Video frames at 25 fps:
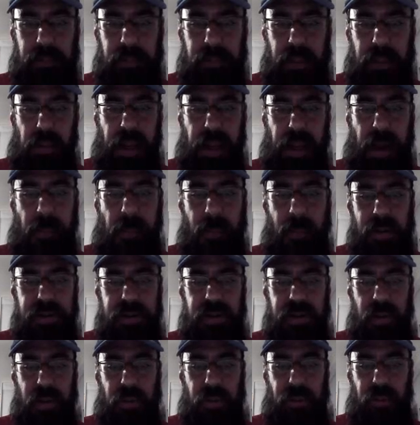Okay,
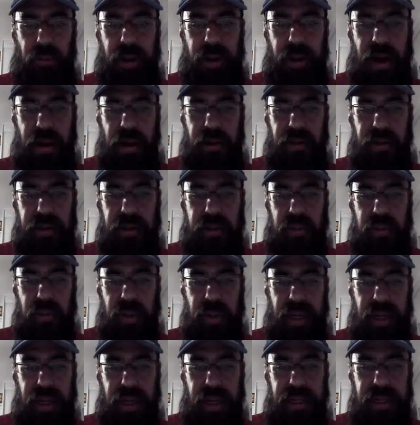so 300 this
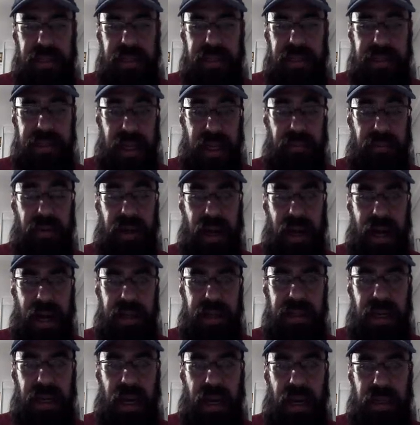week and 7
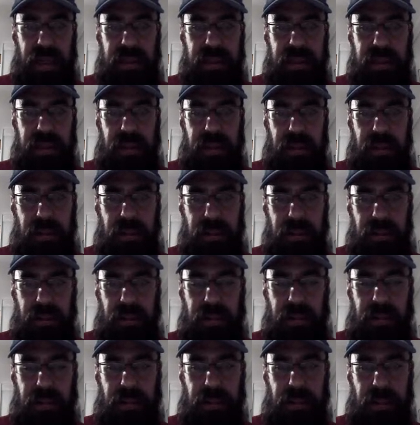contacts.
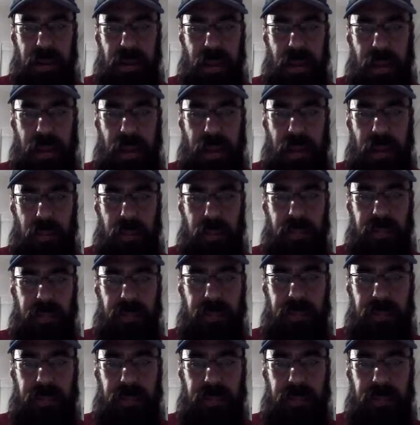Oops.